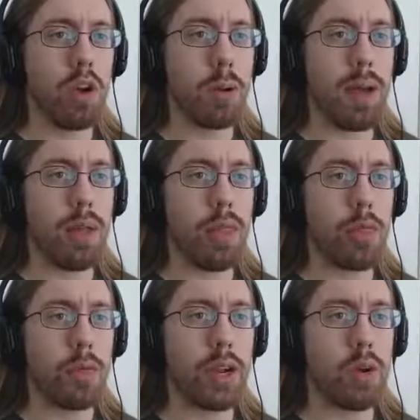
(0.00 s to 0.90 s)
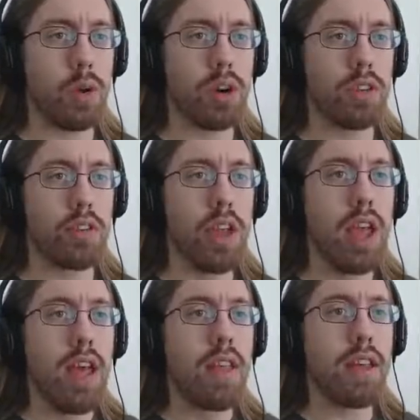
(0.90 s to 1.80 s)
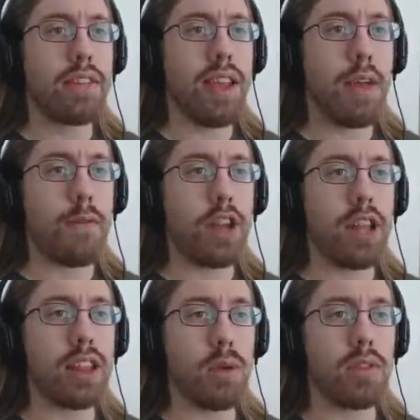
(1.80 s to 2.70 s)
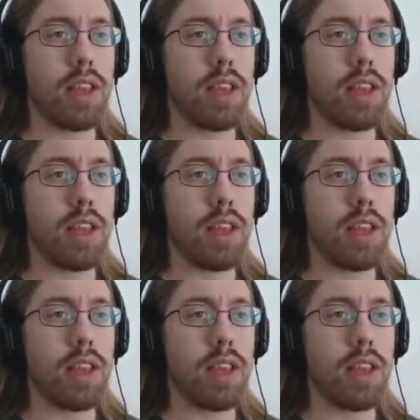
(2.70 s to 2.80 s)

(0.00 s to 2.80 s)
at about three quarters. It's I feel like there was a